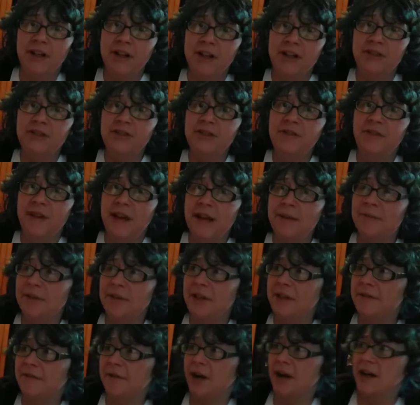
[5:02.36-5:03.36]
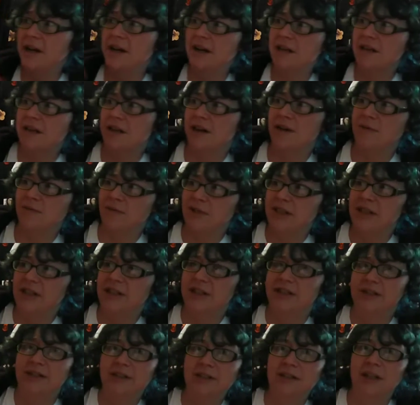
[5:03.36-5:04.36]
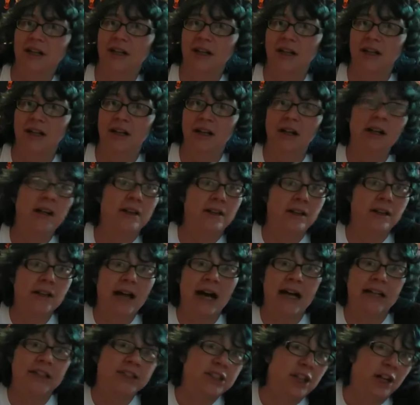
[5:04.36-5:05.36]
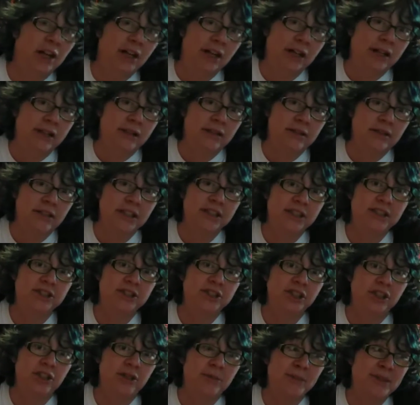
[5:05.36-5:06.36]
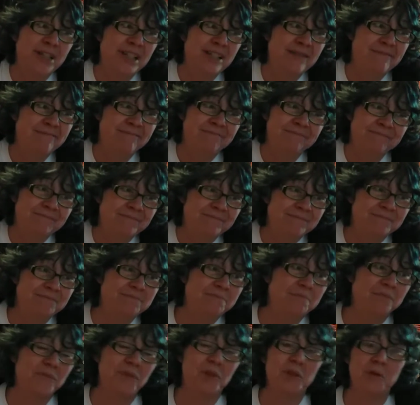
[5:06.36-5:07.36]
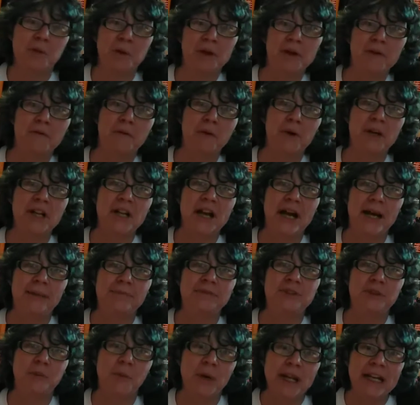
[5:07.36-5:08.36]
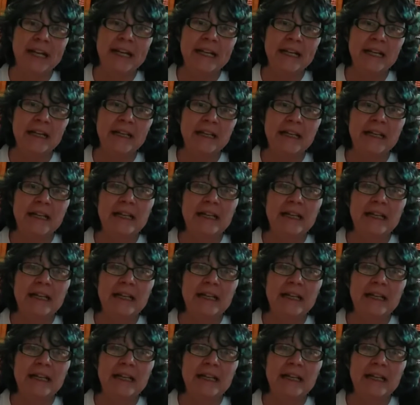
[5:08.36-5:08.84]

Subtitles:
close family friend that was, I saw this gentleman 3 or 4 times a week.